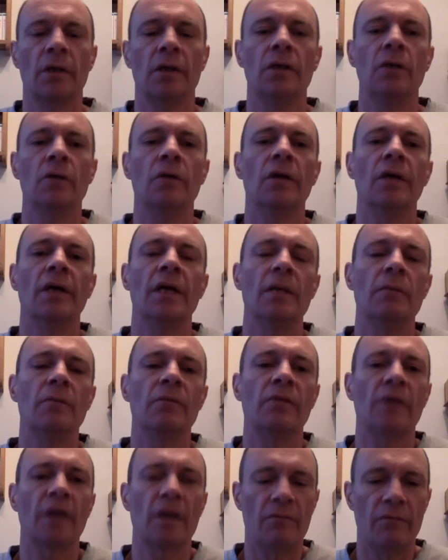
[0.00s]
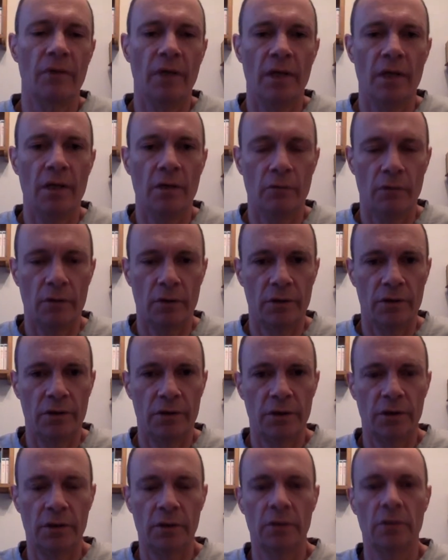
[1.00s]
You can keep saving in your
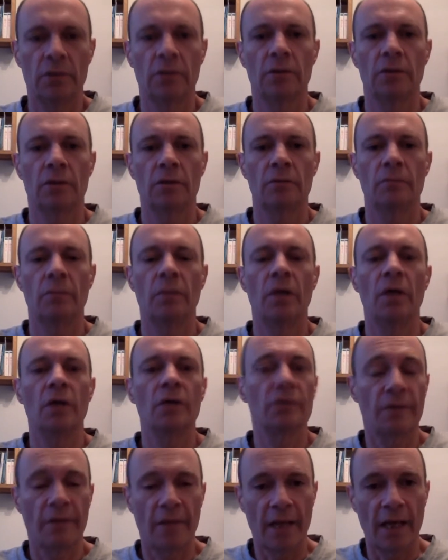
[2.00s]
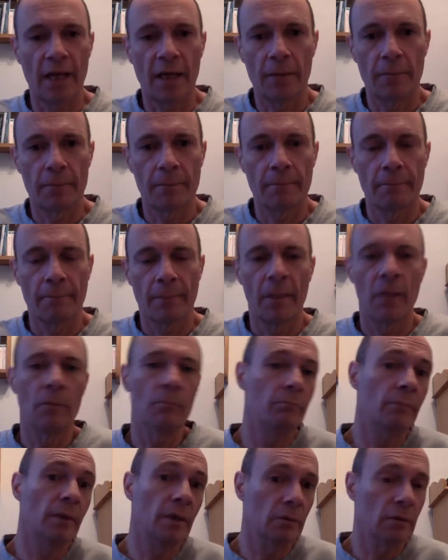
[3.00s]
ISA past that,
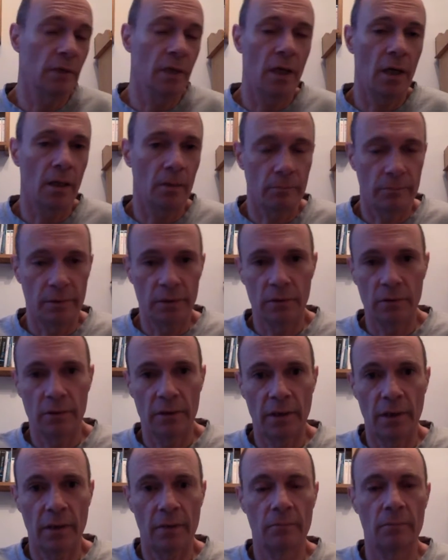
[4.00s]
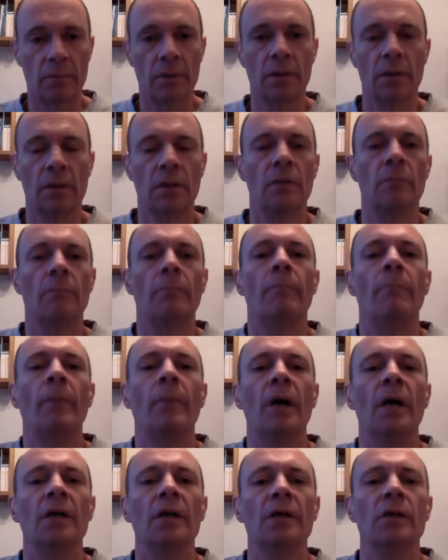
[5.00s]
build it up,
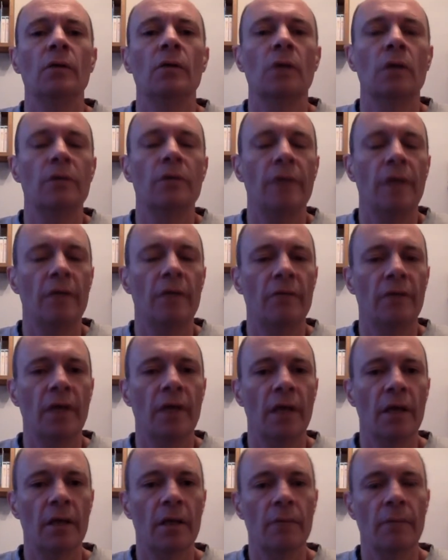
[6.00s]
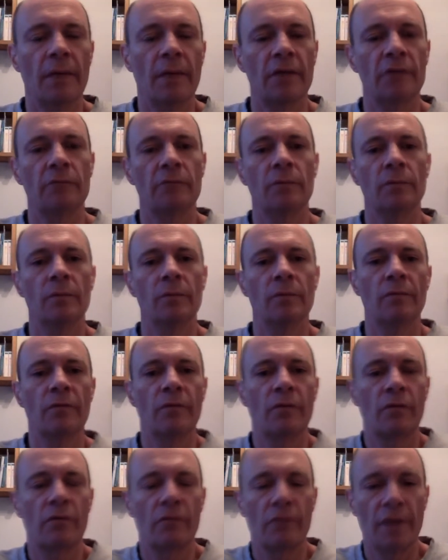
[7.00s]
but you'll only ever get a maximum of a
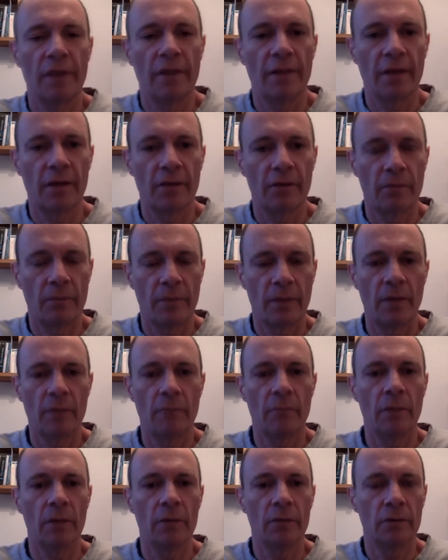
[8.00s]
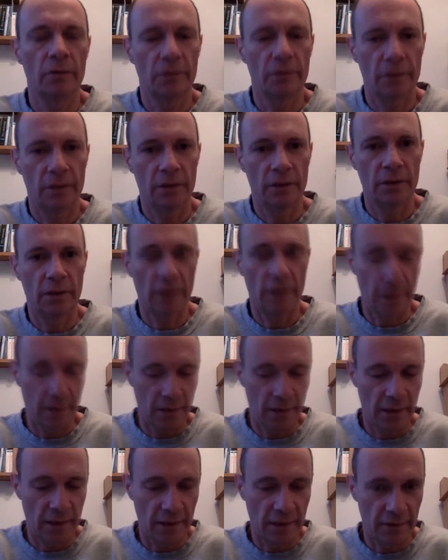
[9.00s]
£3,000 bonus, and
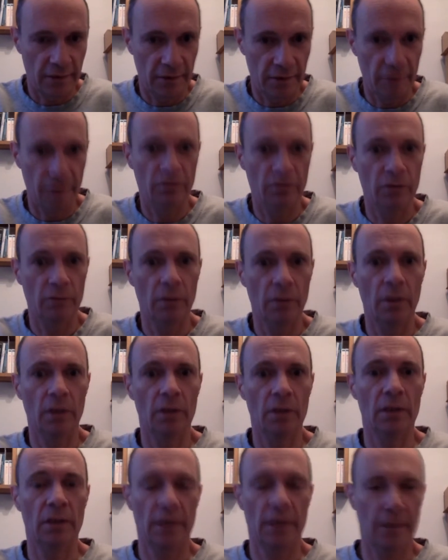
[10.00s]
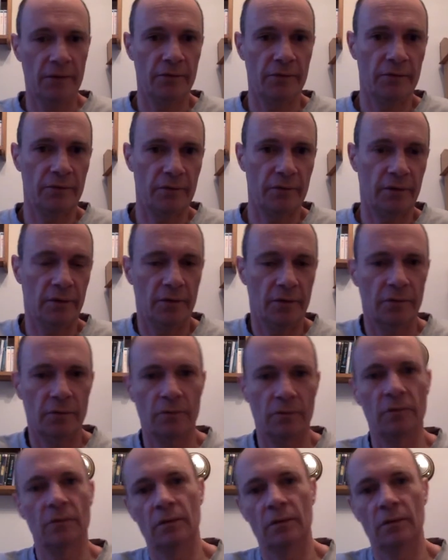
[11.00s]
that's if you buy a house that's